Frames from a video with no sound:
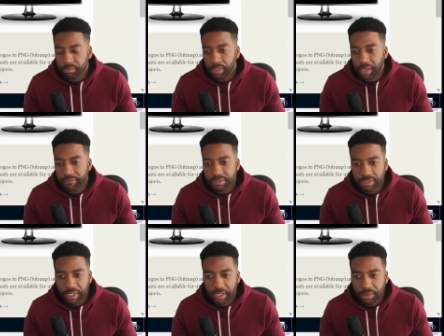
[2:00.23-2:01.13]
obviously
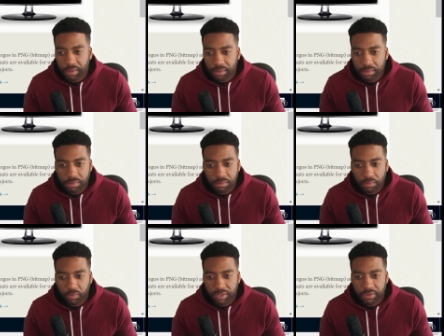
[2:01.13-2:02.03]
download
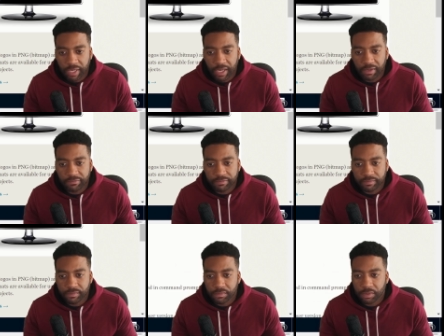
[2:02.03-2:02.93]
what you have.
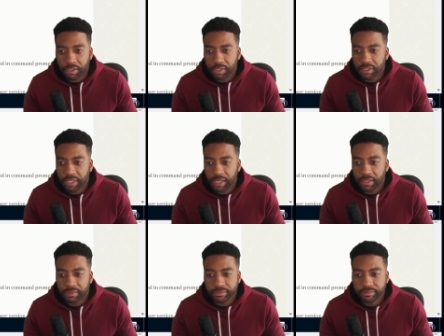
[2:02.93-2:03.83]
Click
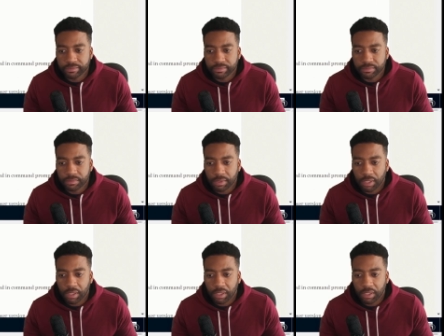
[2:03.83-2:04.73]
that,
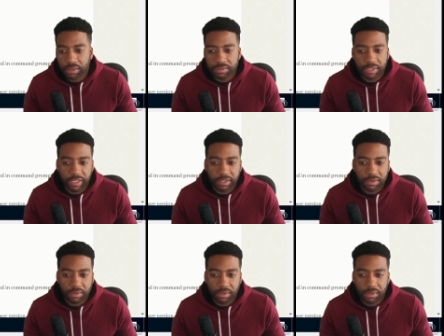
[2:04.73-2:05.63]
select
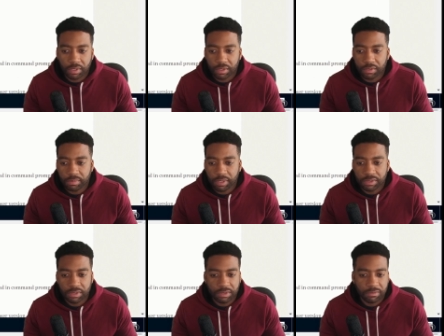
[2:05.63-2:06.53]
your 32-bit or
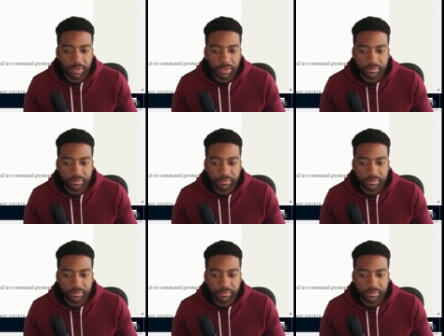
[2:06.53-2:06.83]
62-bit,